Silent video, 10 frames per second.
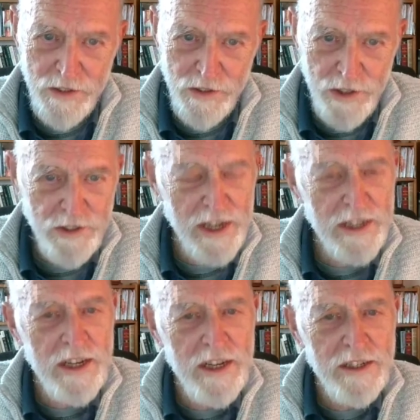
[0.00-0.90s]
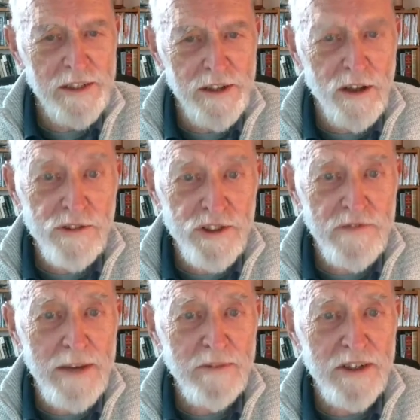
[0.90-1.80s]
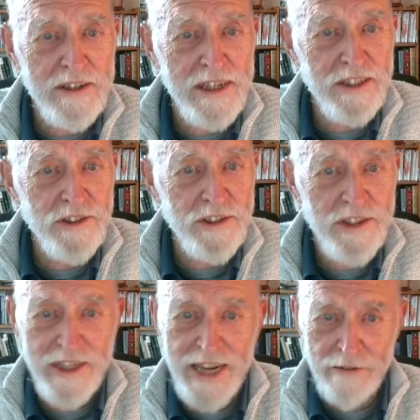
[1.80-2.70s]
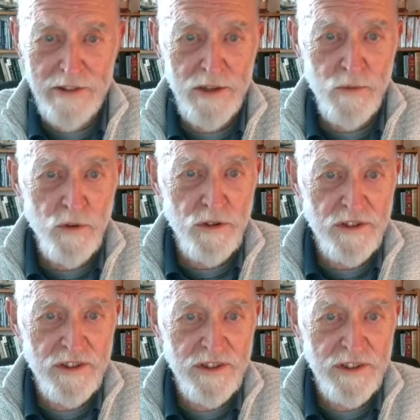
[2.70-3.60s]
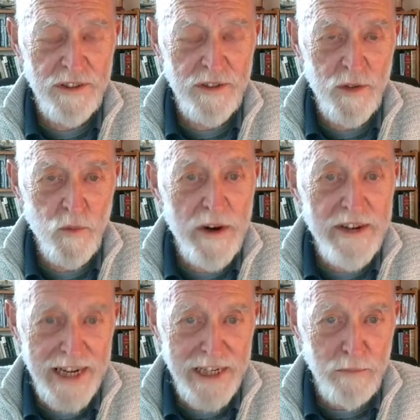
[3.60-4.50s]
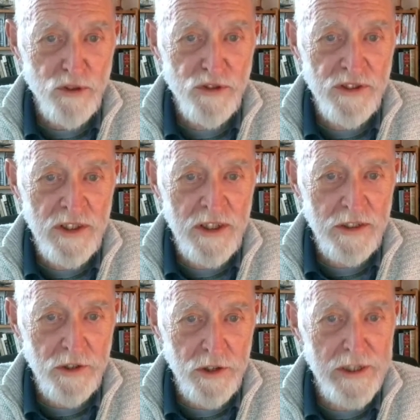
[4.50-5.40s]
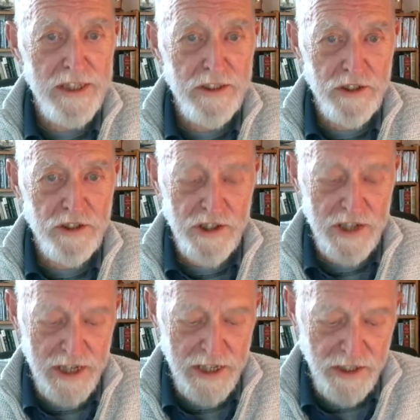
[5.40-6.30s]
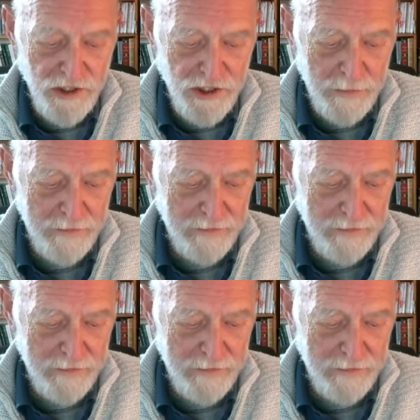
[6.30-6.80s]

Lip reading: She said, "Lots of them creatures are down in the woods, where animals turn into trees."